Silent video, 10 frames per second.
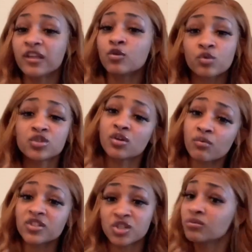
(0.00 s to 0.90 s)
and you will do
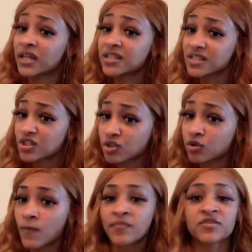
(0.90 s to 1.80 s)
what you need to
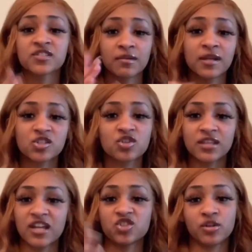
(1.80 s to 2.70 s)
do to make sure
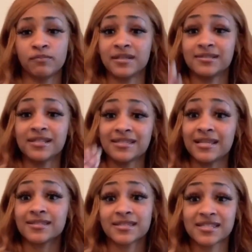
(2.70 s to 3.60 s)
that your business
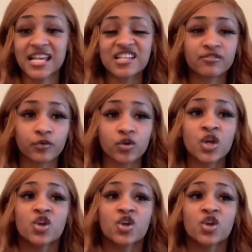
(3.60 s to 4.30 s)
is successful.